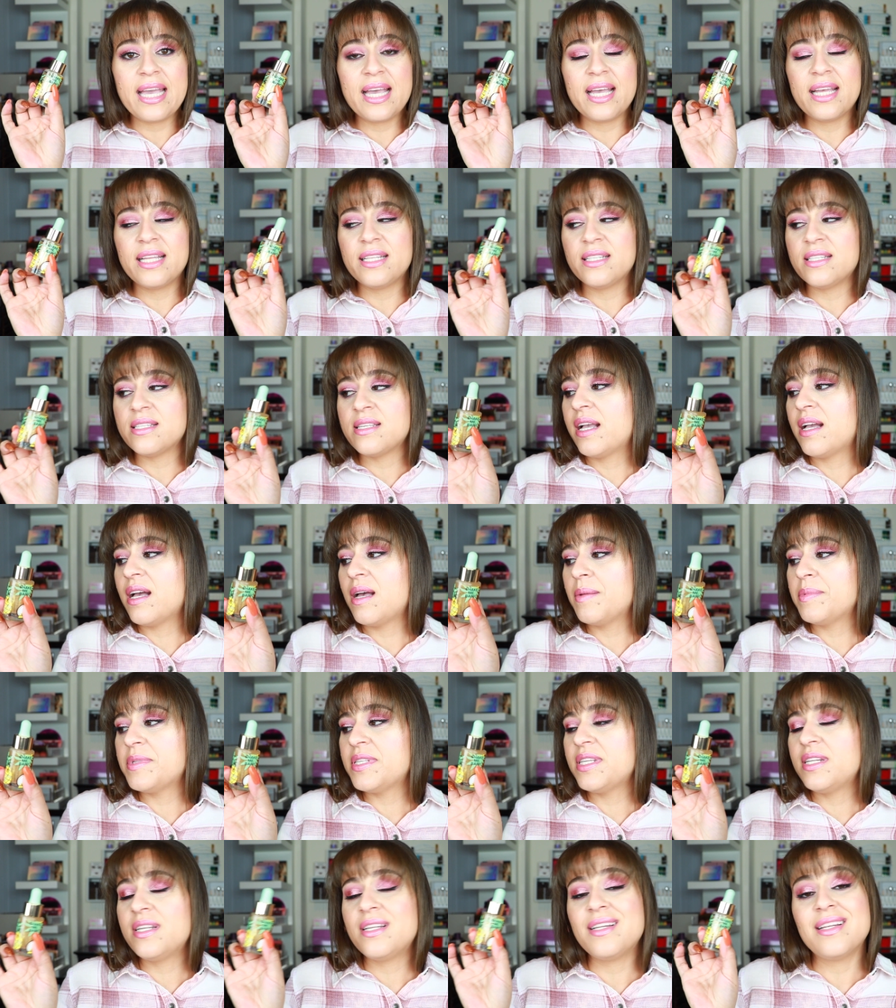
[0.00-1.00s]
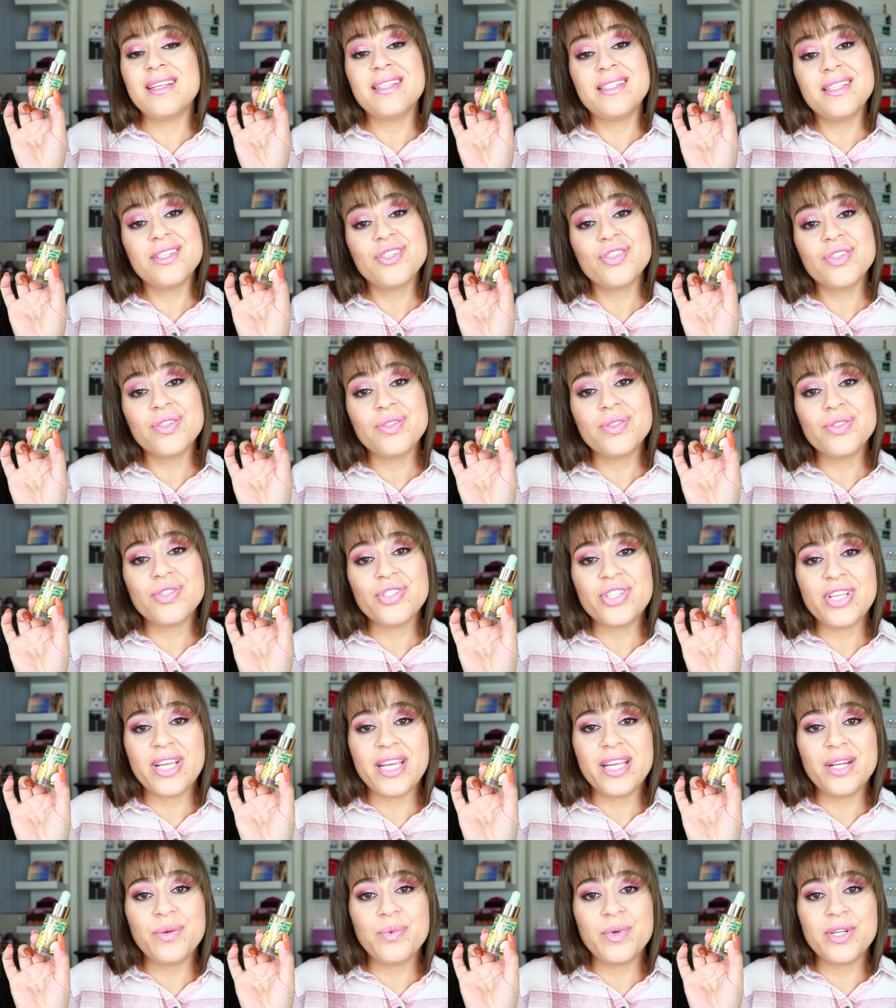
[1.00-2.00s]
and comes in an additional
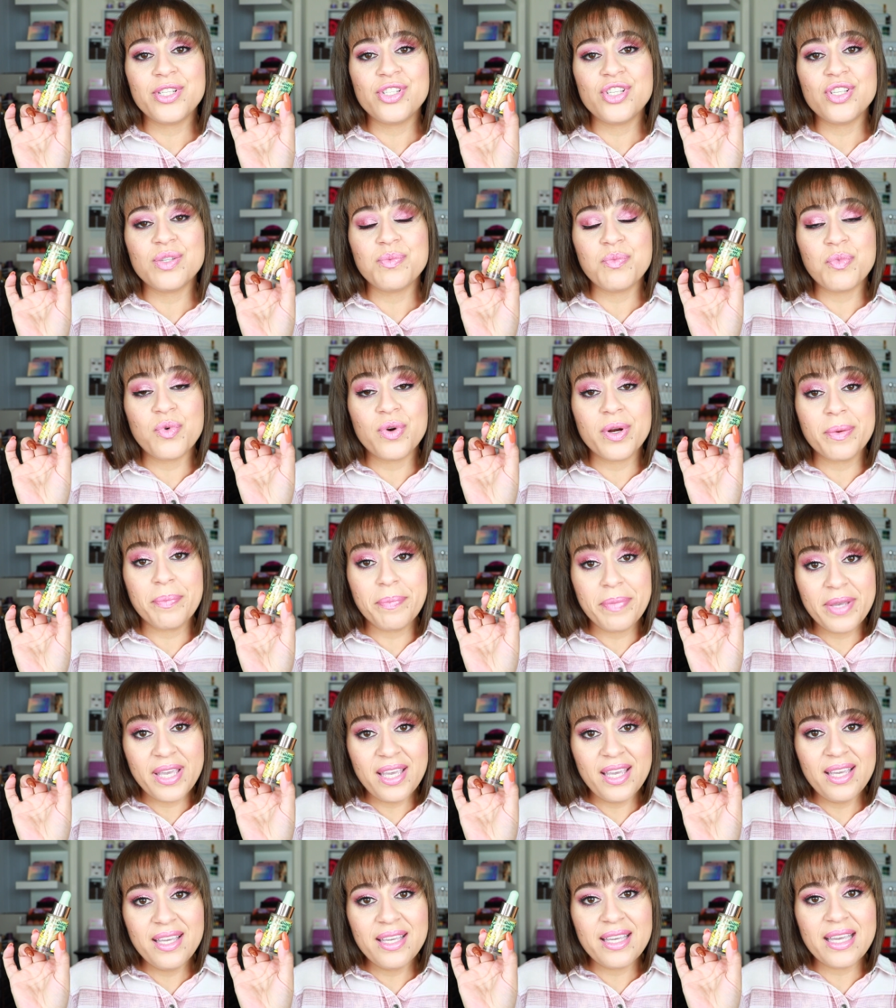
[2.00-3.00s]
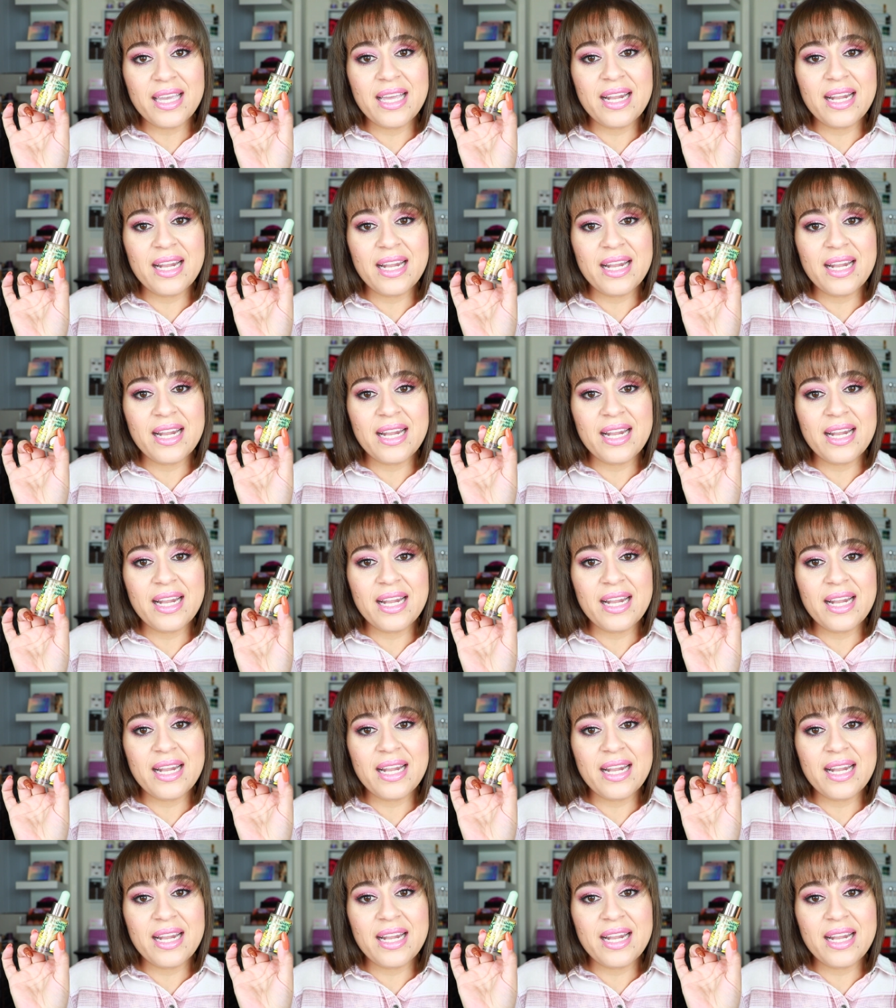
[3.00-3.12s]
shade which is more pink,